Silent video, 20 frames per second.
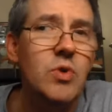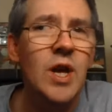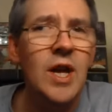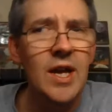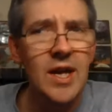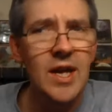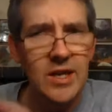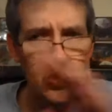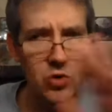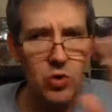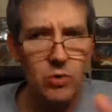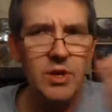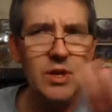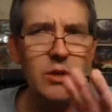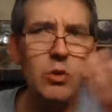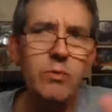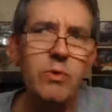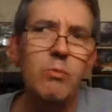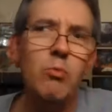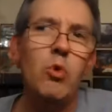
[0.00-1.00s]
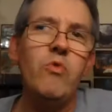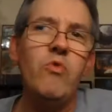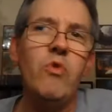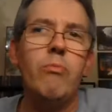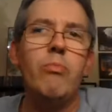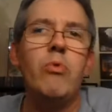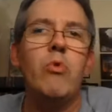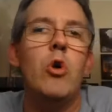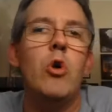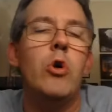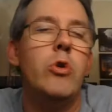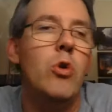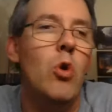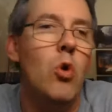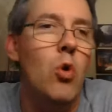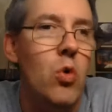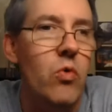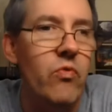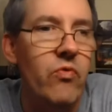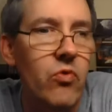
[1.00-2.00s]
It's going to be a little bit more of a broad
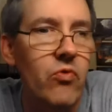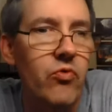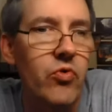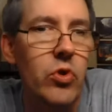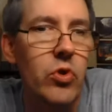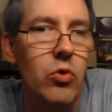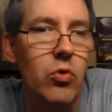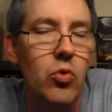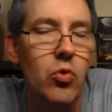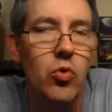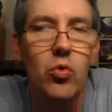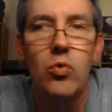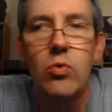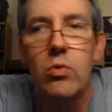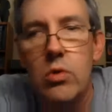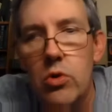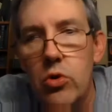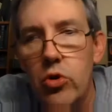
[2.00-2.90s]
overview,